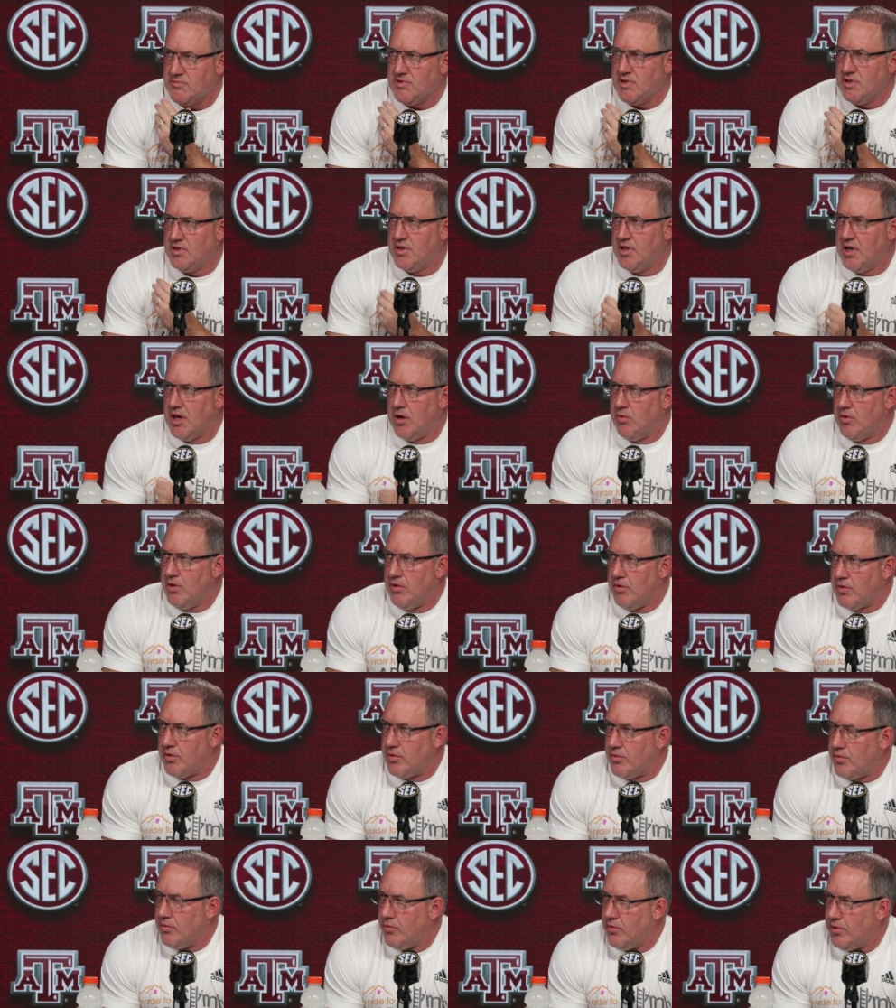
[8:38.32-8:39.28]
Yeah, we
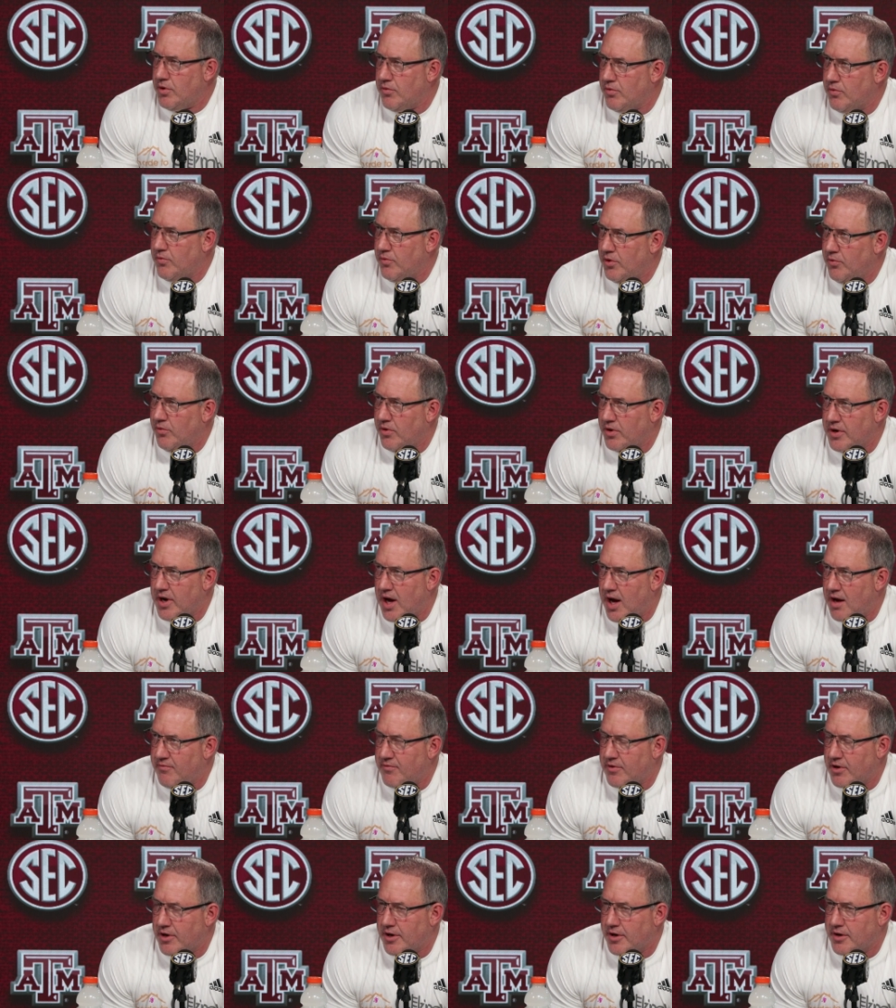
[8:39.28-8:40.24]
were
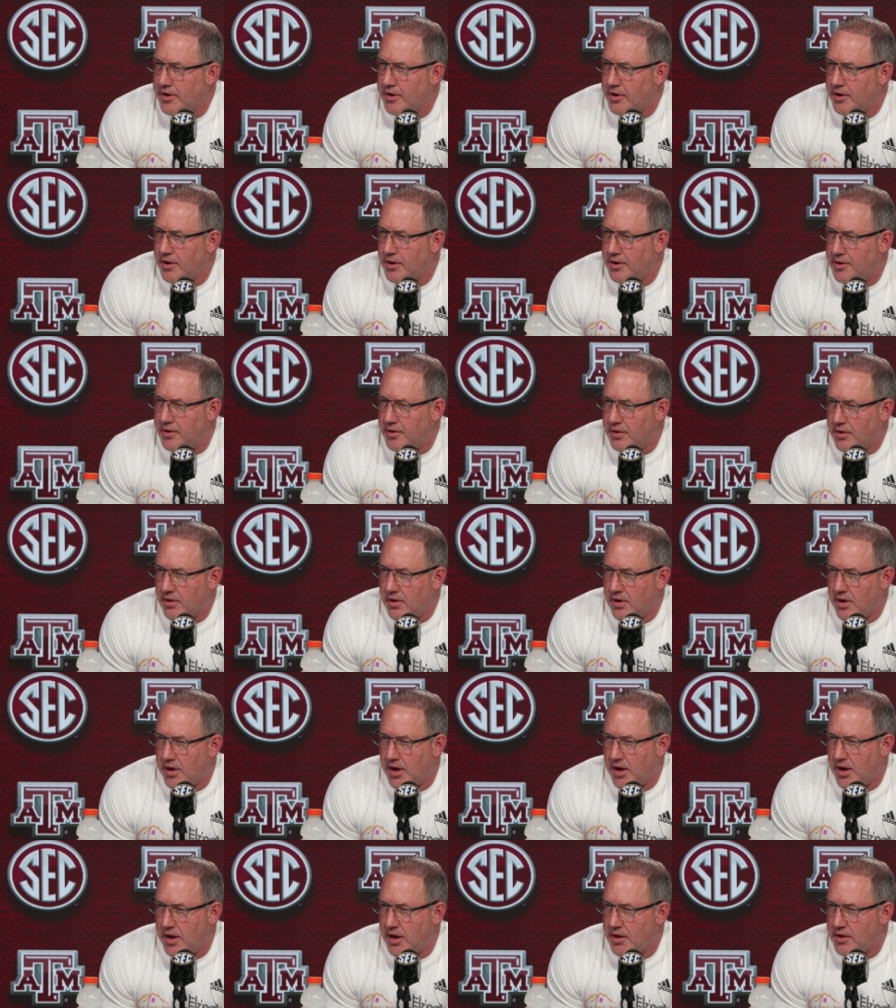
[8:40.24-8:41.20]
not very good
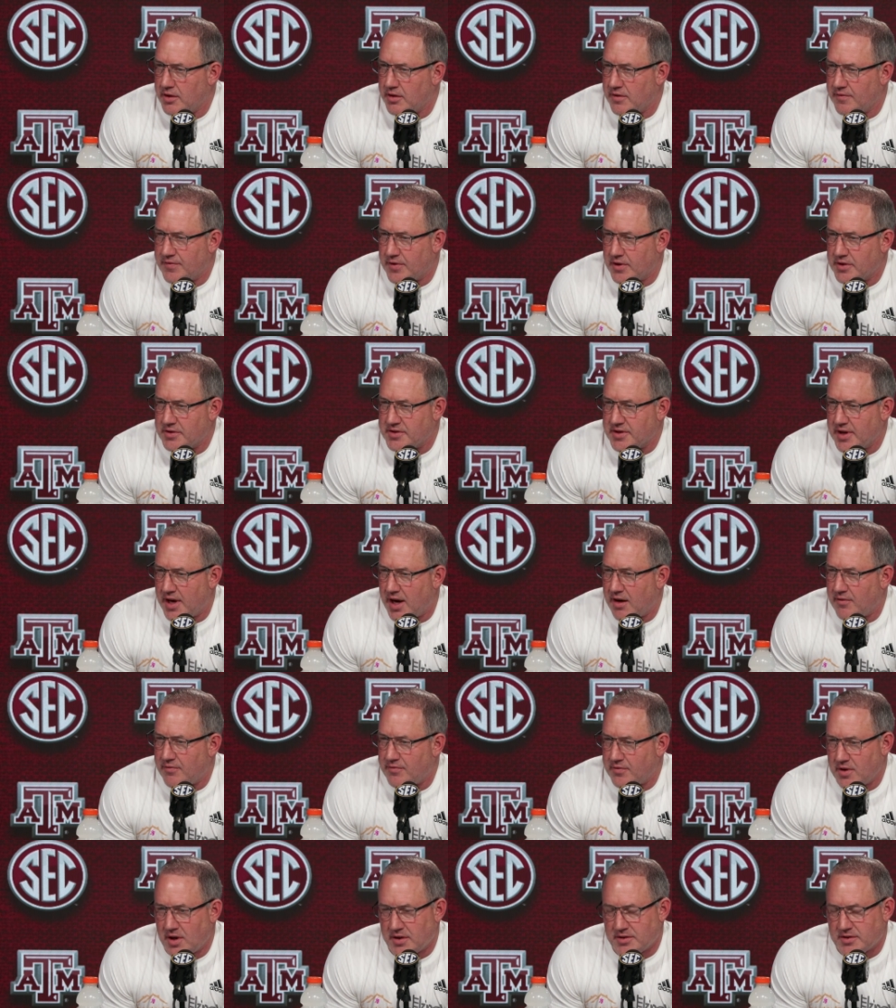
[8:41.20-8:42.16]
in the first
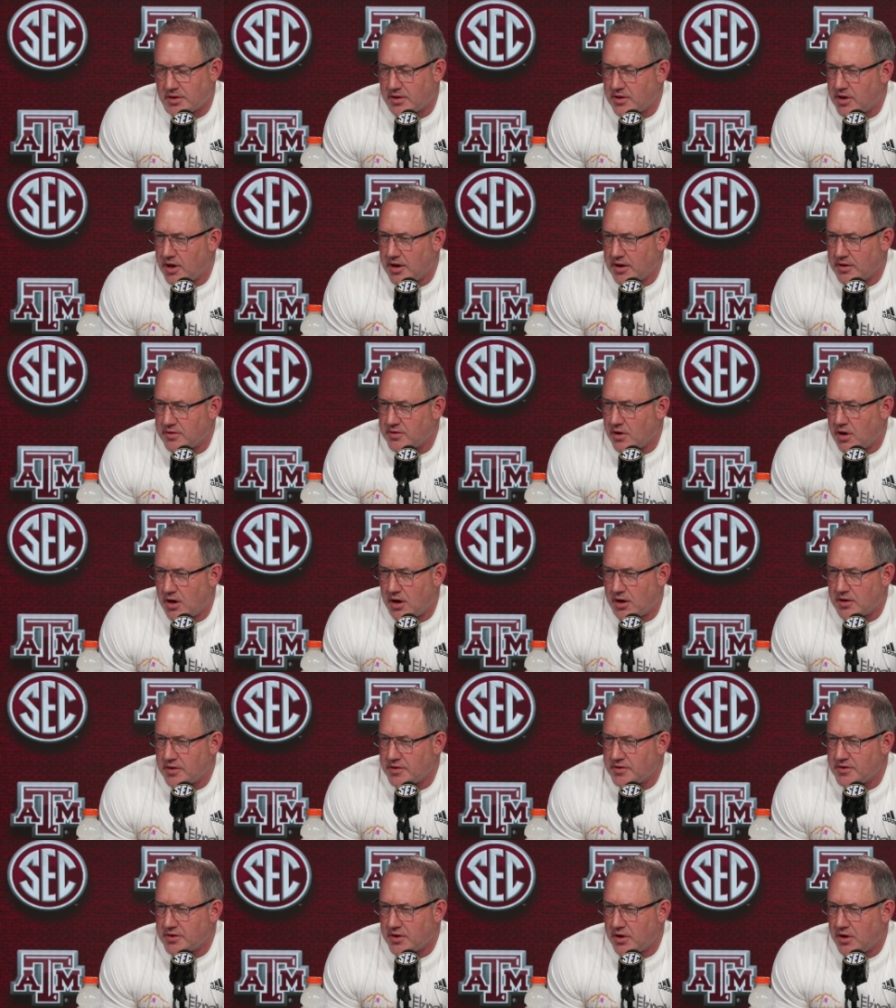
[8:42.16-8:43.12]
half. That's a credit to
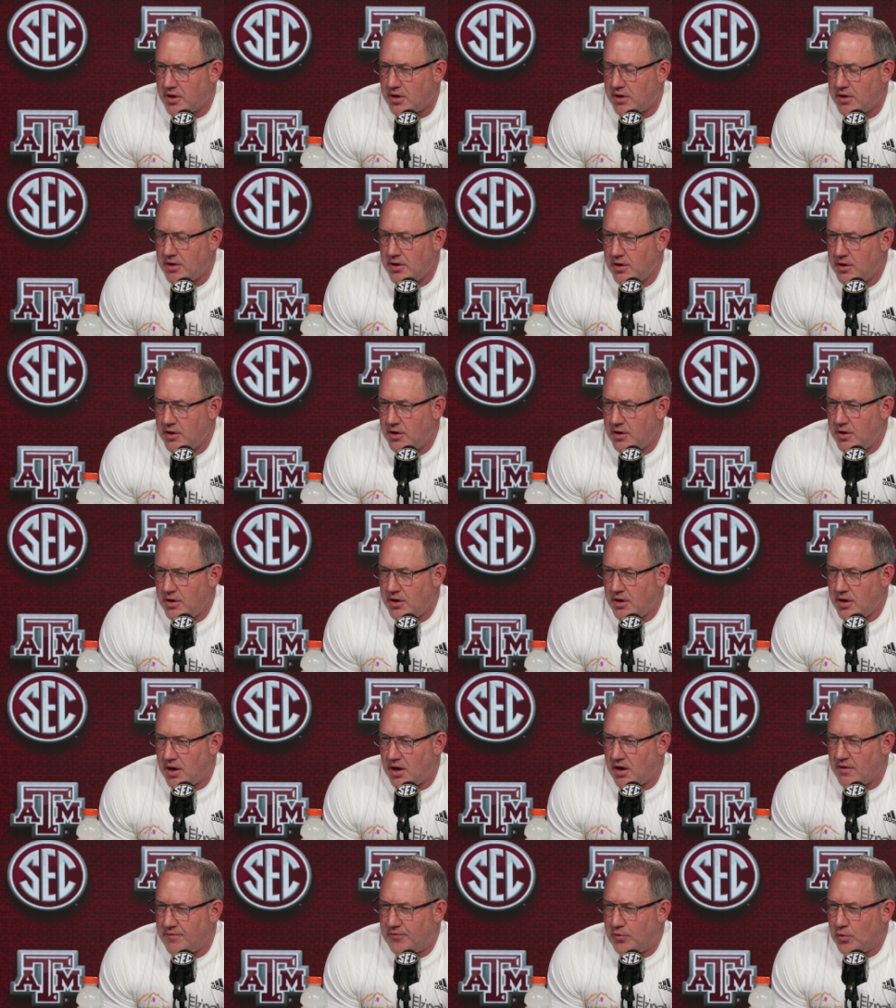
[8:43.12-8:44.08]
Arkansas.
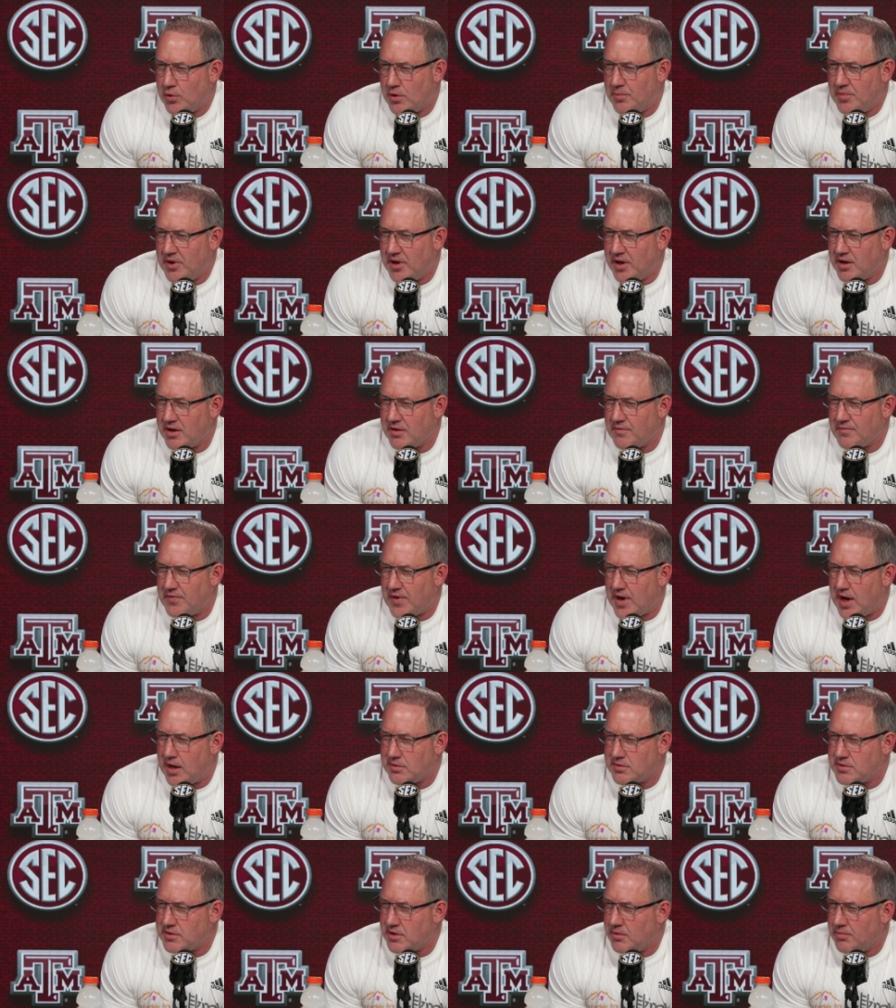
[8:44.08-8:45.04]
Four being in
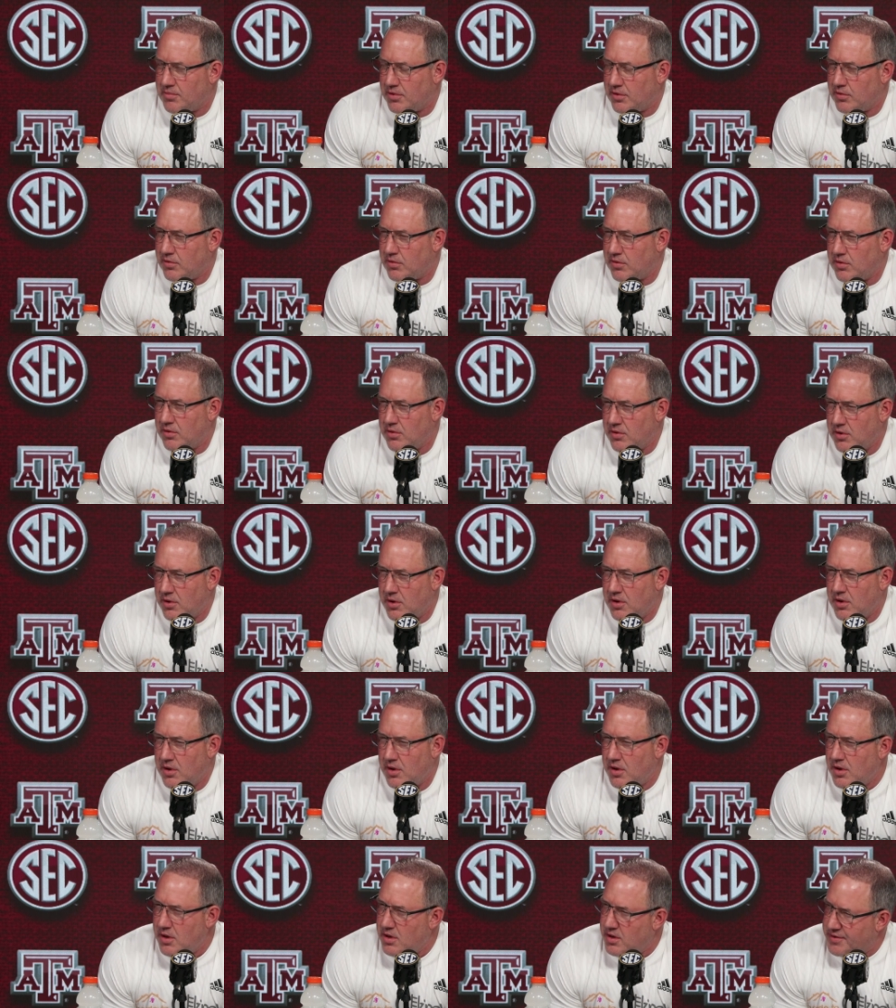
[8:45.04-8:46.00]
foul trouble,
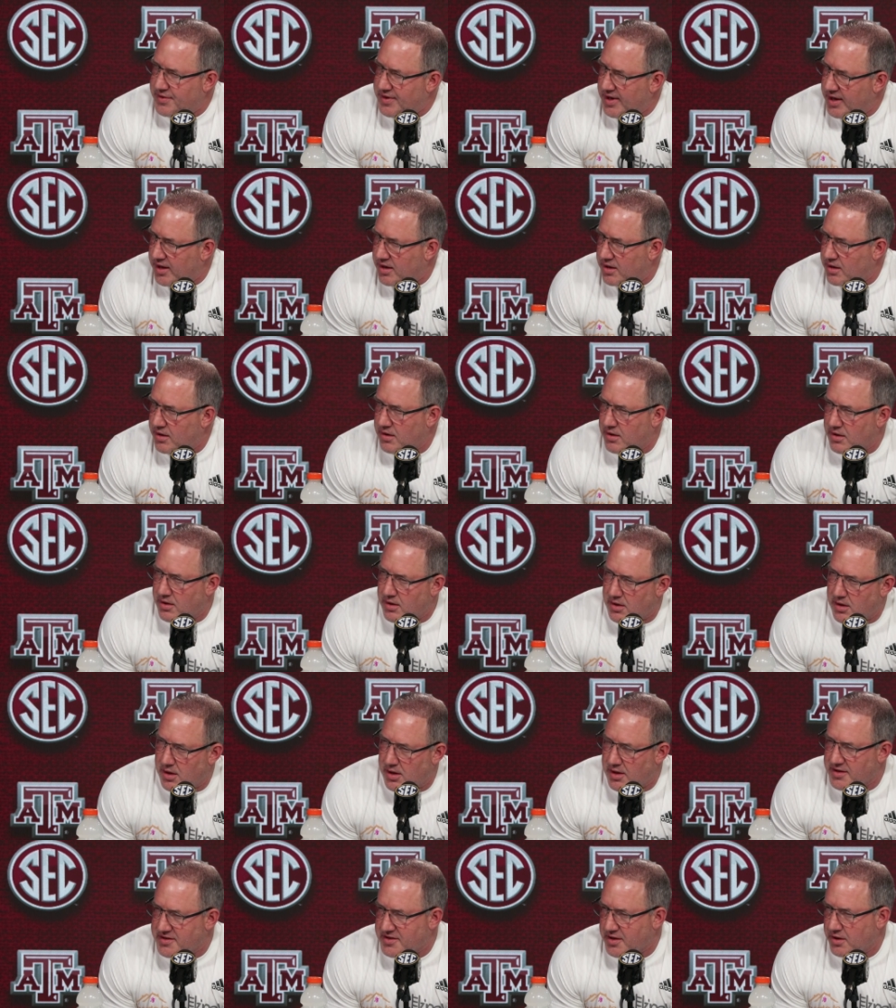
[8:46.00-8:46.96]
I think,
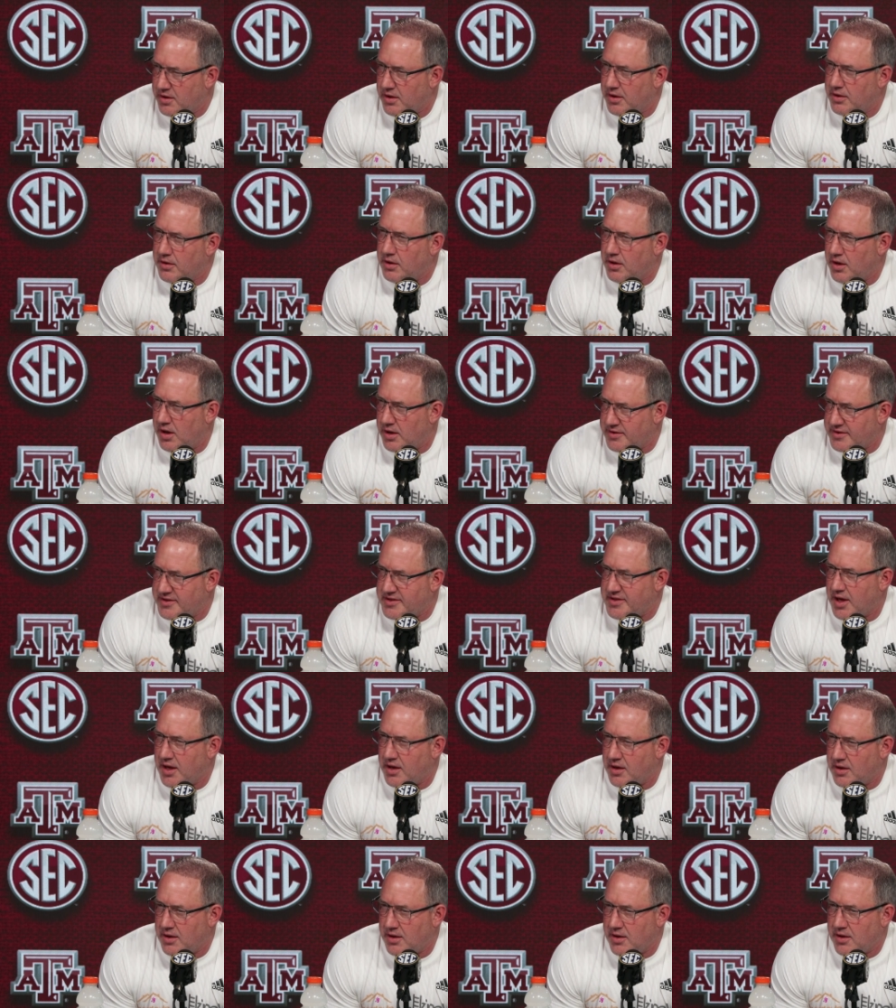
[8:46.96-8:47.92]
is a little
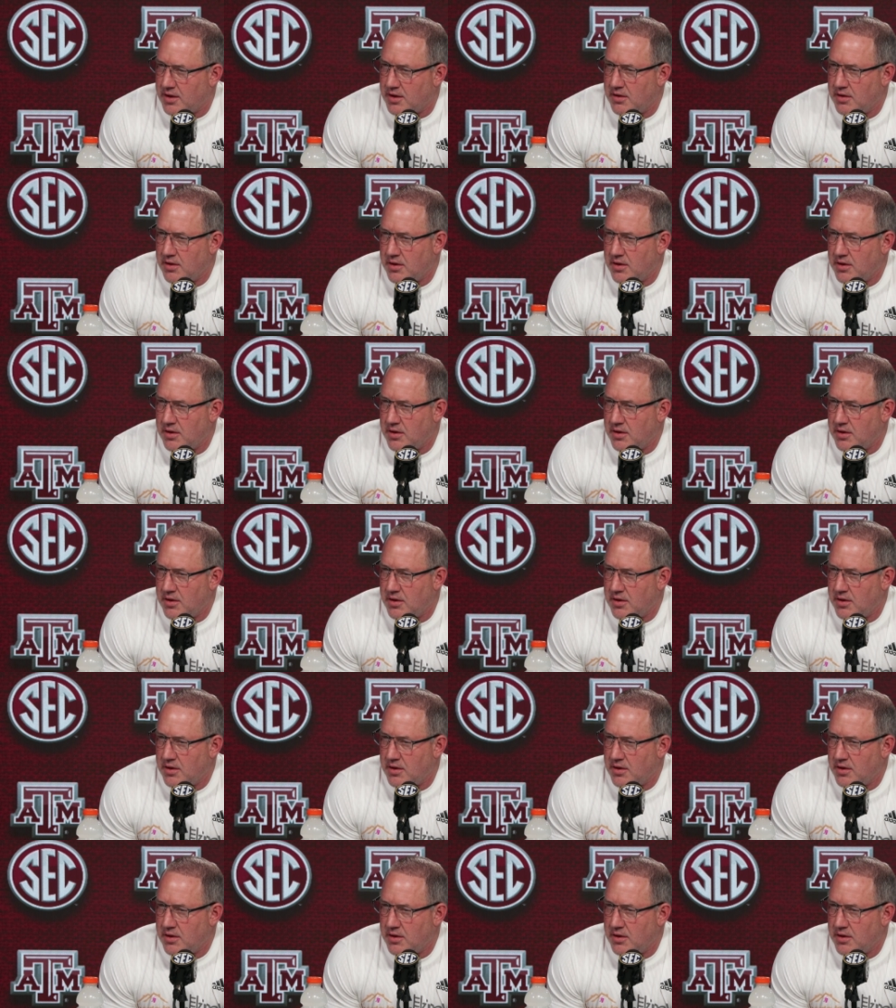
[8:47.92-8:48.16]
unsettling.